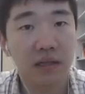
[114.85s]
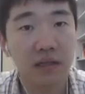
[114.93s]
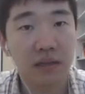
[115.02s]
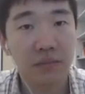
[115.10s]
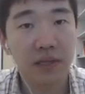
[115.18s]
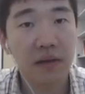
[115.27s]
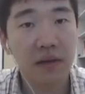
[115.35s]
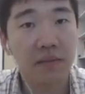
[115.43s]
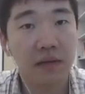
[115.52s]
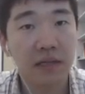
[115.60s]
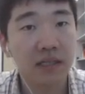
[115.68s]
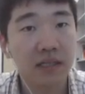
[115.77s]
PDF
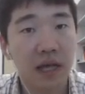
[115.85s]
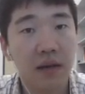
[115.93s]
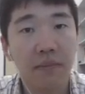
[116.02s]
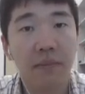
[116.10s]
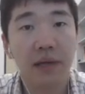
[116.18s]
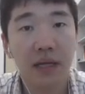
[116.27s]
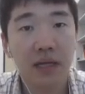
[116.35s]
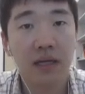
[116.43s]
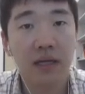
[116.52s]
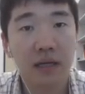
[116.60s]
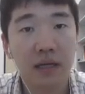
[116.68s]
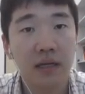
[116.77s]
is can
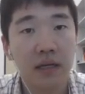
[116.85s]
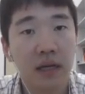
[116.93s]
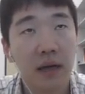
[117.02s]
be it can